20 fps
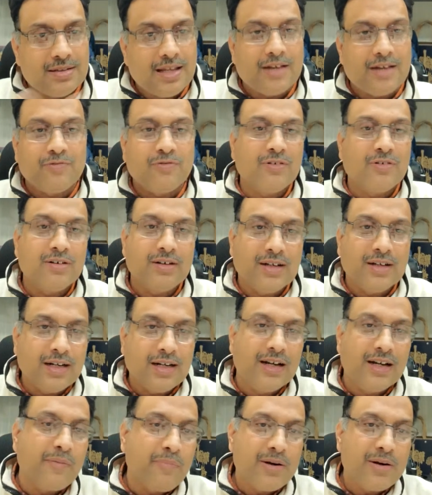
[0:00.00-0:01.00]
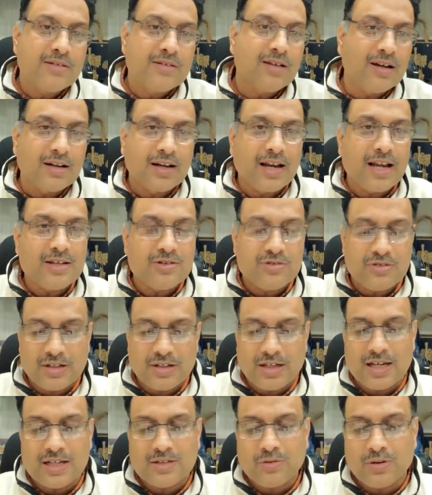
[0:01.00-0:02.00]
Therefore, it depends on case to
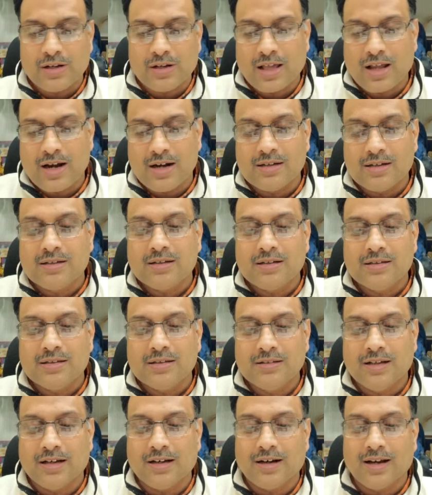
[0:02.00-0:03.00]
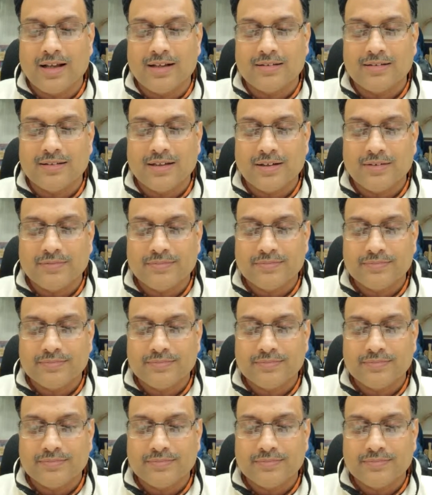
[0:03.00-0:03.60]
case. One cannot generalize. Yeah.